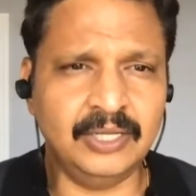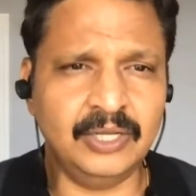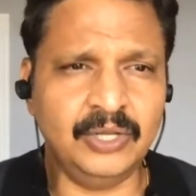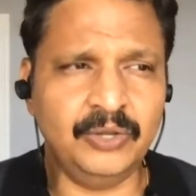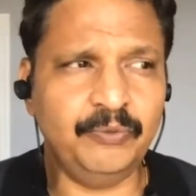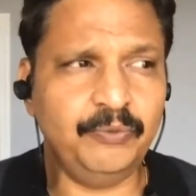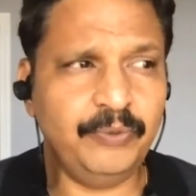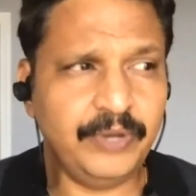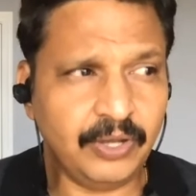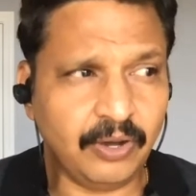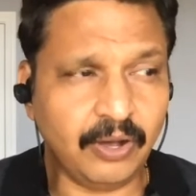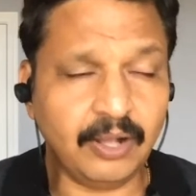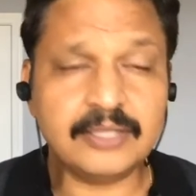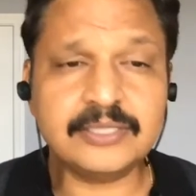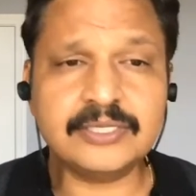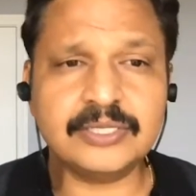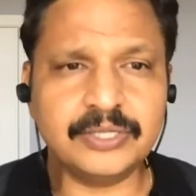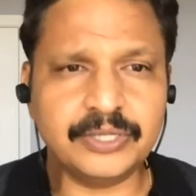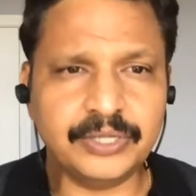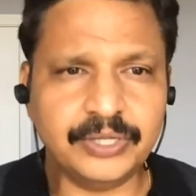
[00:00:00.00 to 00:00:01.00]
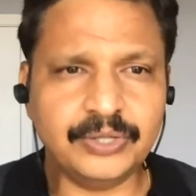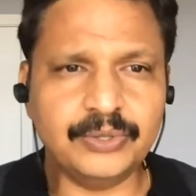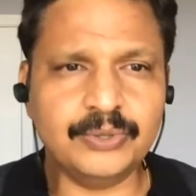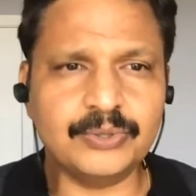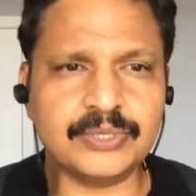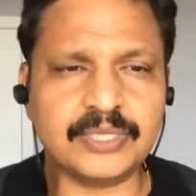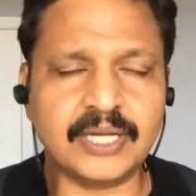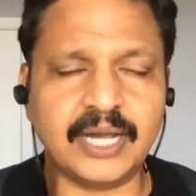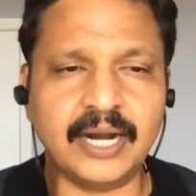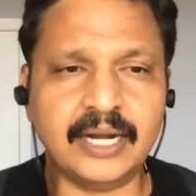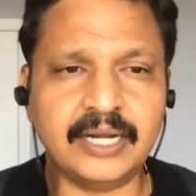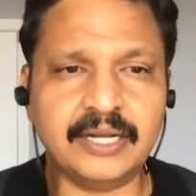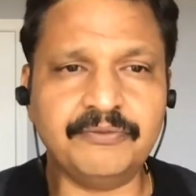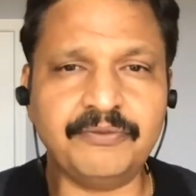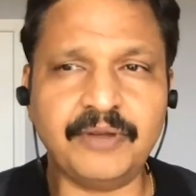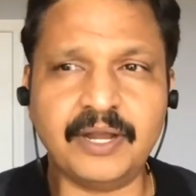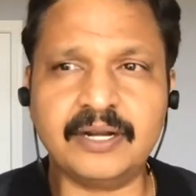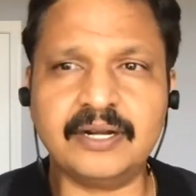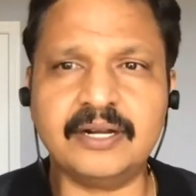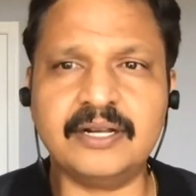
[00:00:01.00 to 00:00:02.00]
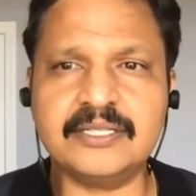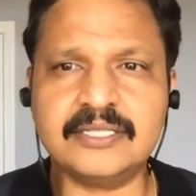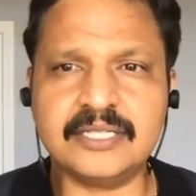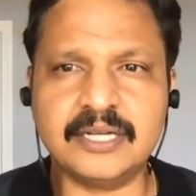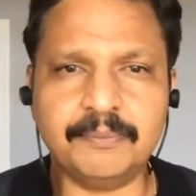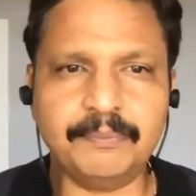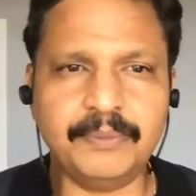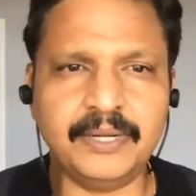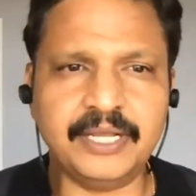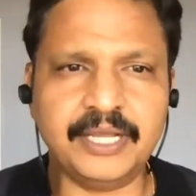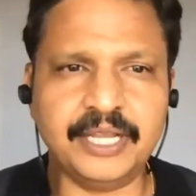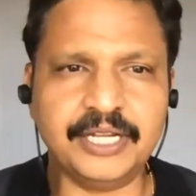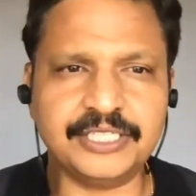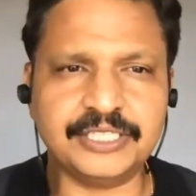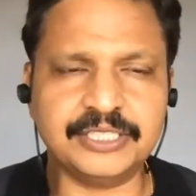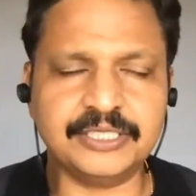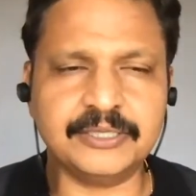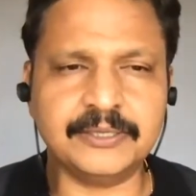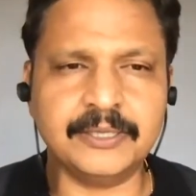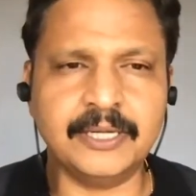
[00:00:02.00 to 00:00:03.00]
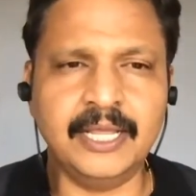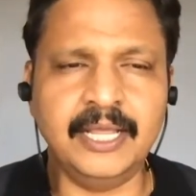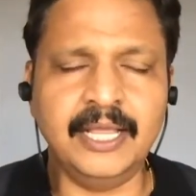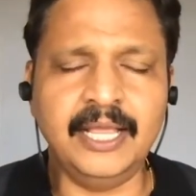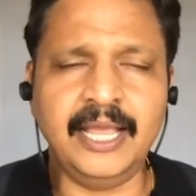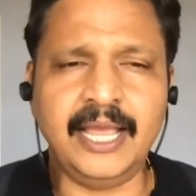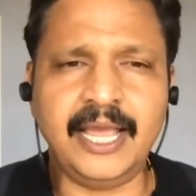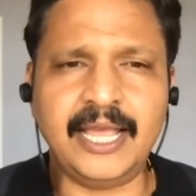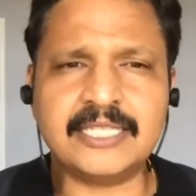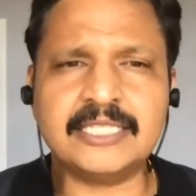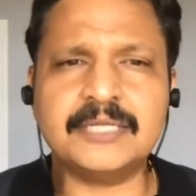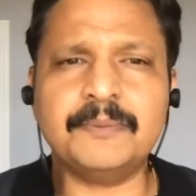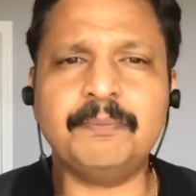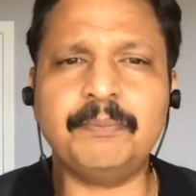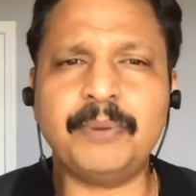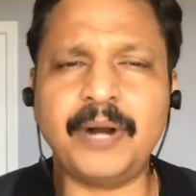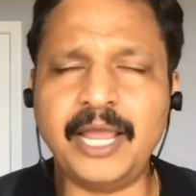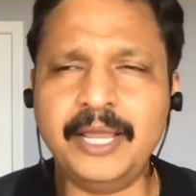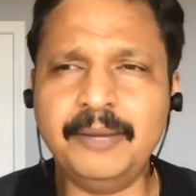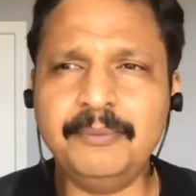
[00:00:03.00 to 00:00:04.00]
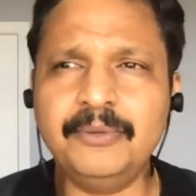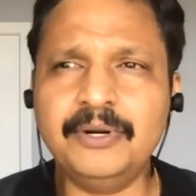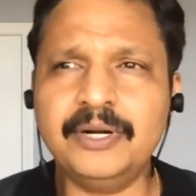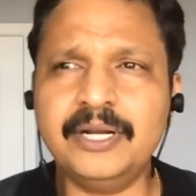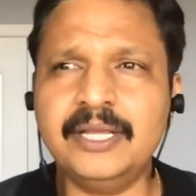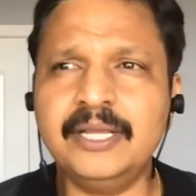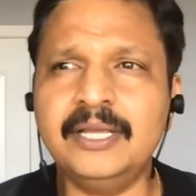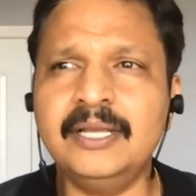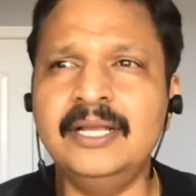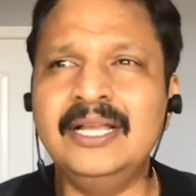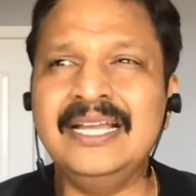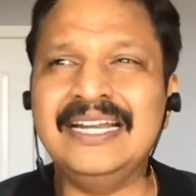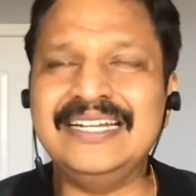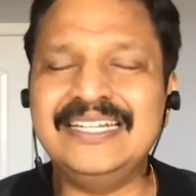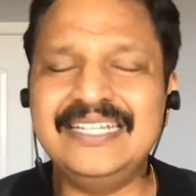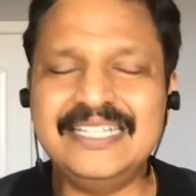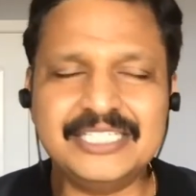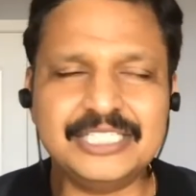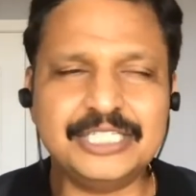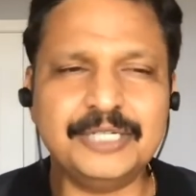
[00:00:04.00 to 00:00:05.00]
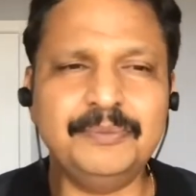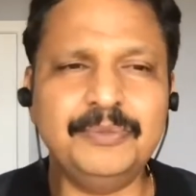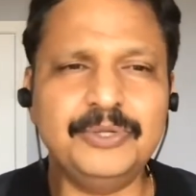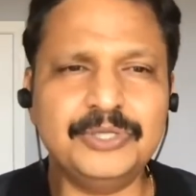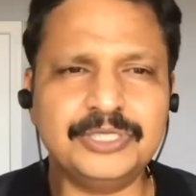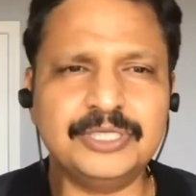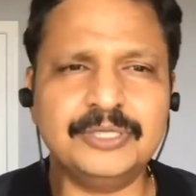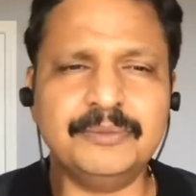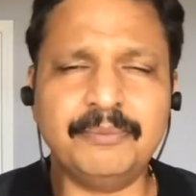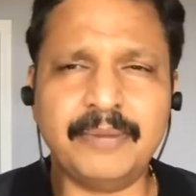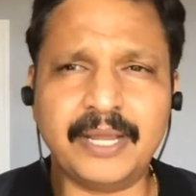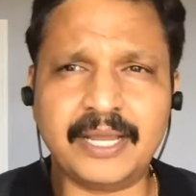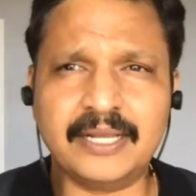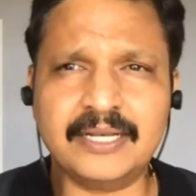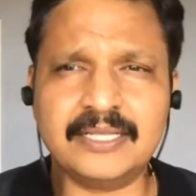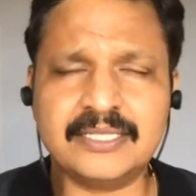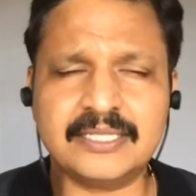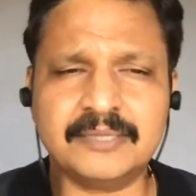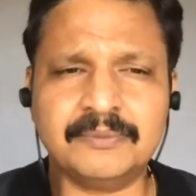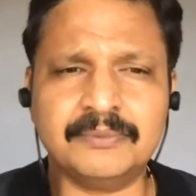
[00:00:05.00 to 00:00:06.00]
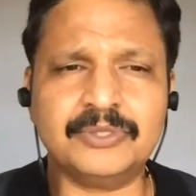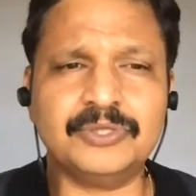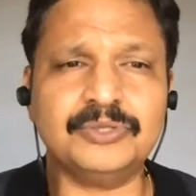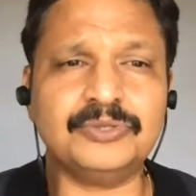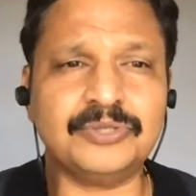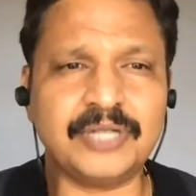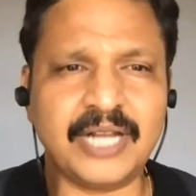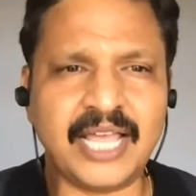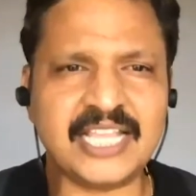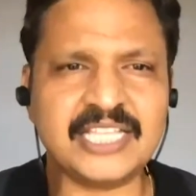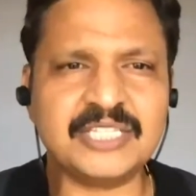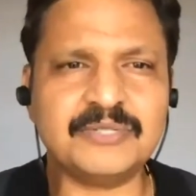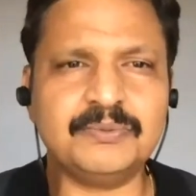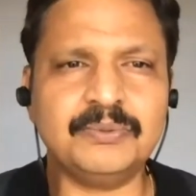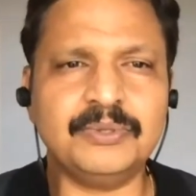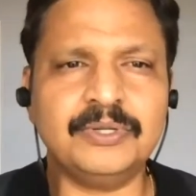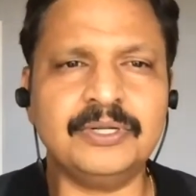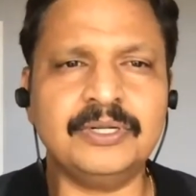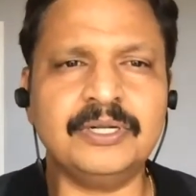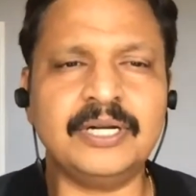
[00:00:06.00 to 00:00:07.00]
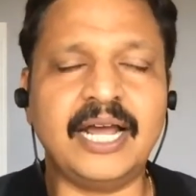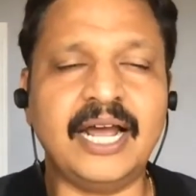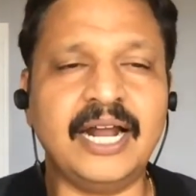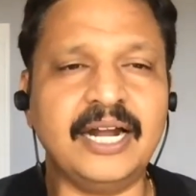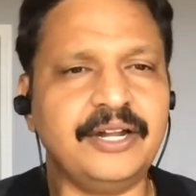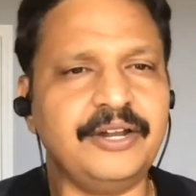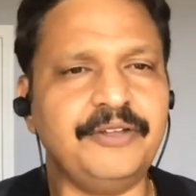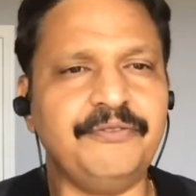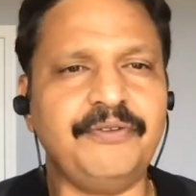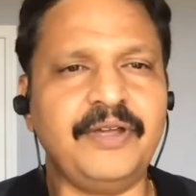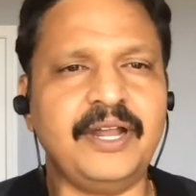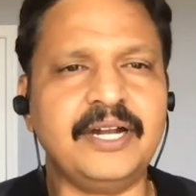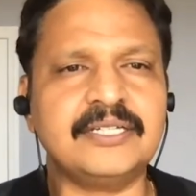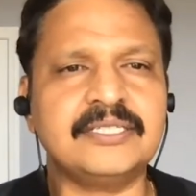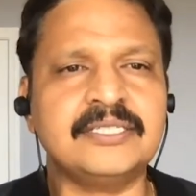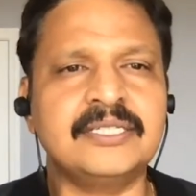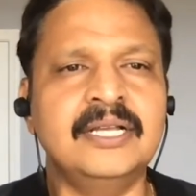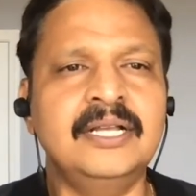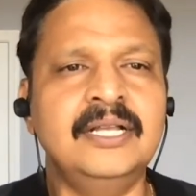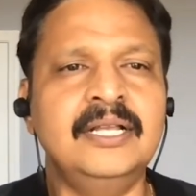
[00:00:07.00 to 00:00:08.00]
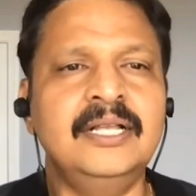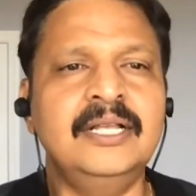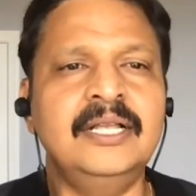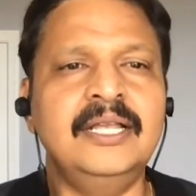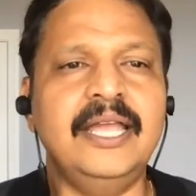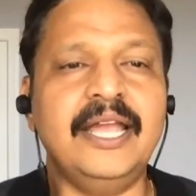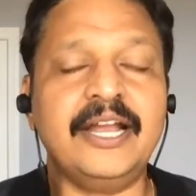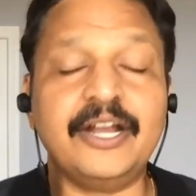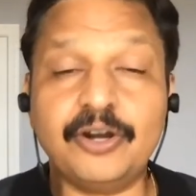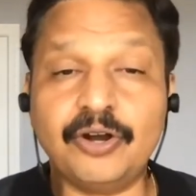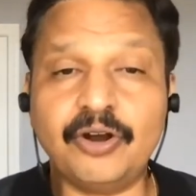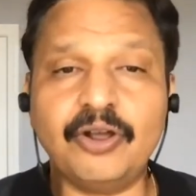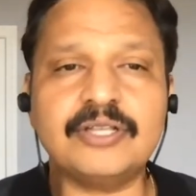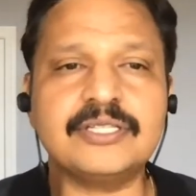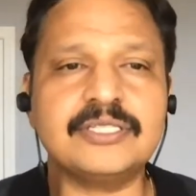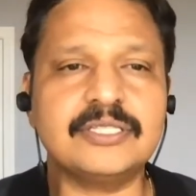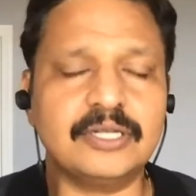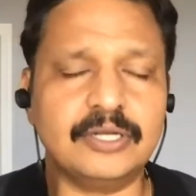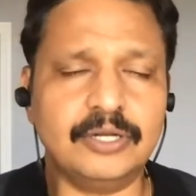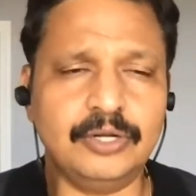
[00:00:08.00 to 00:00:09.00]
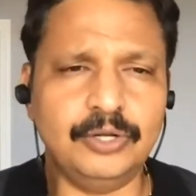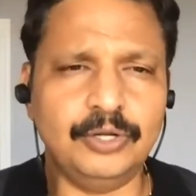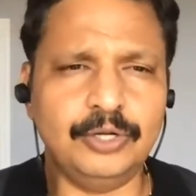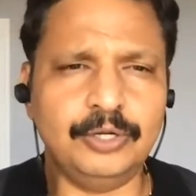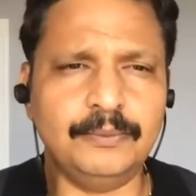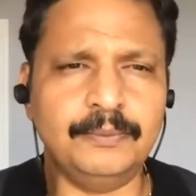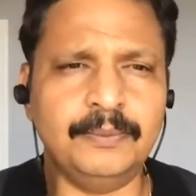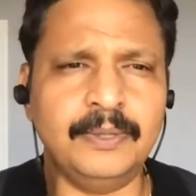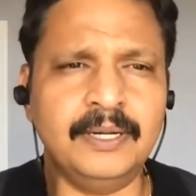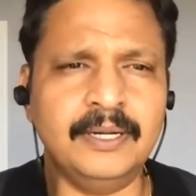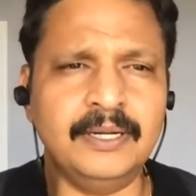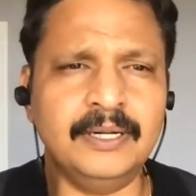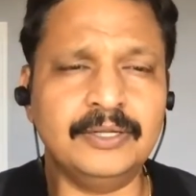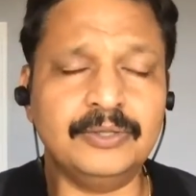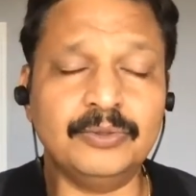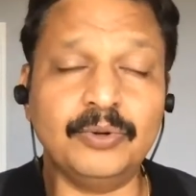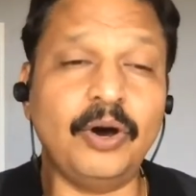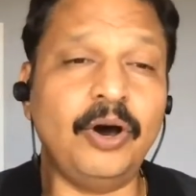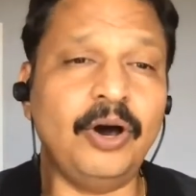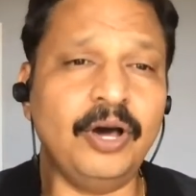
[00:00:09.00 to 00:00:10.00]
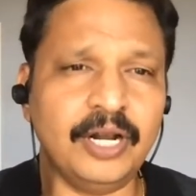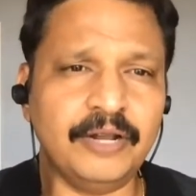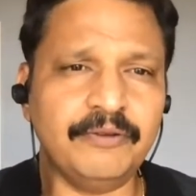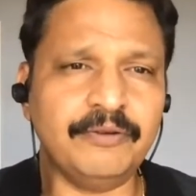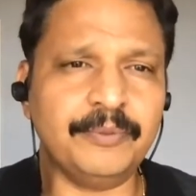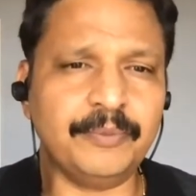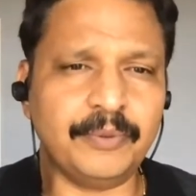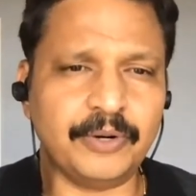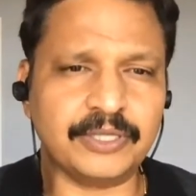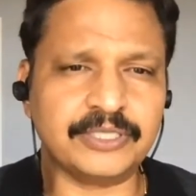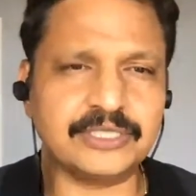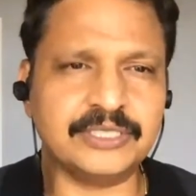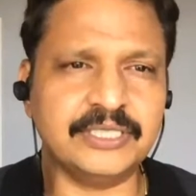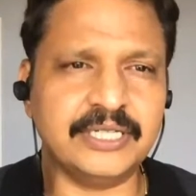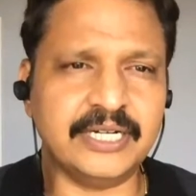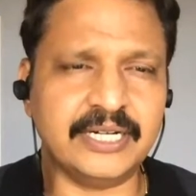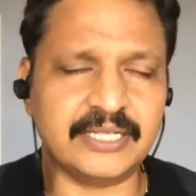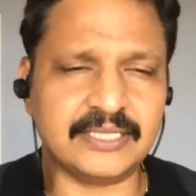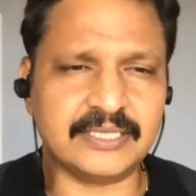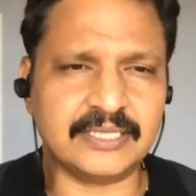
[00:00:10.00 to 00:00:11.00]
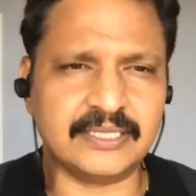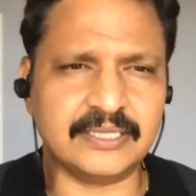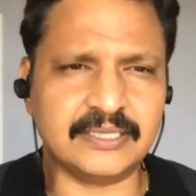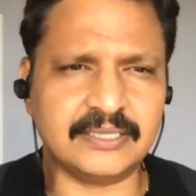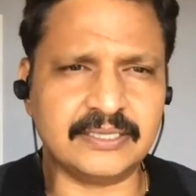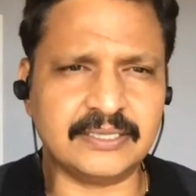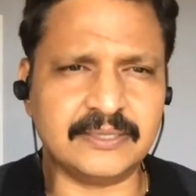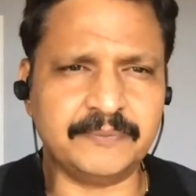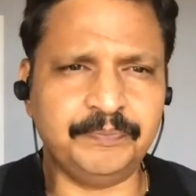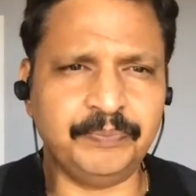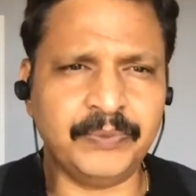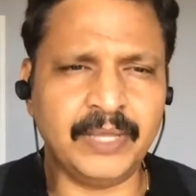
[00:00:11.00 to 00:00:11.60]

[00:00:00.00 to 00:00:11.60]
We also use Artifactory's replication as a primary distribution mechanism to transfer artifacts across the globe to all our production data centers.